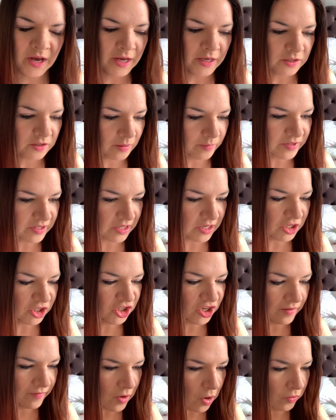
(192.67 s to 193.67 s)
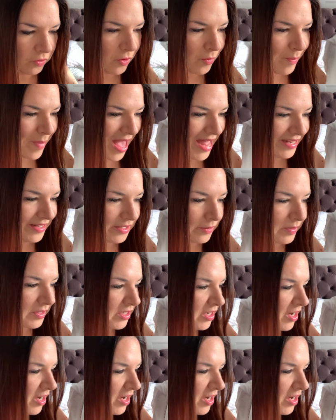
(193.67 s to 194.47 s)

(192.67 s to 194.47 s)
So I'm just going to shove it on the bed so it's